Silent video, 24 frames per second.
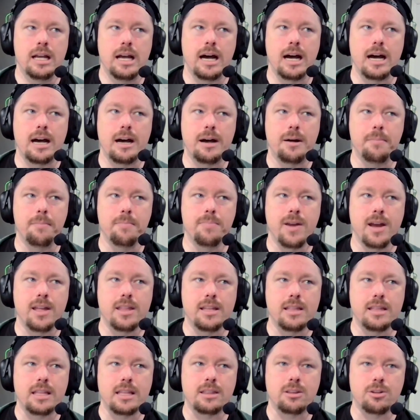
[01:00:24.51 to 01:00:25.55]
I
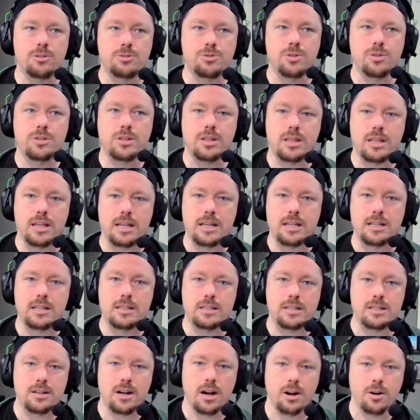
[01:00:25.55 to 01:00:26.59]
think that those sorts of
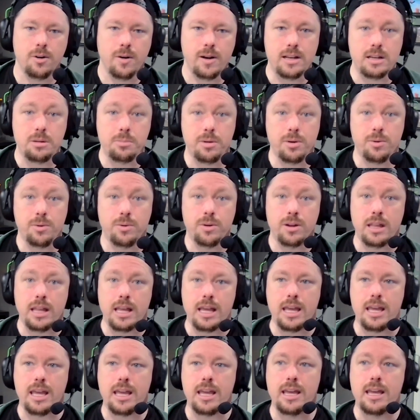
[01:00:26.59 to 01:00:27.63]
things are going to be really
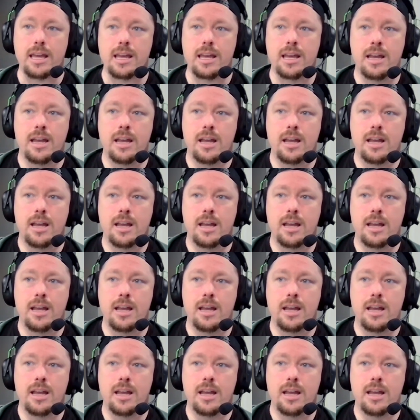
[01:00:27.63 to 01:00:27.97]
key.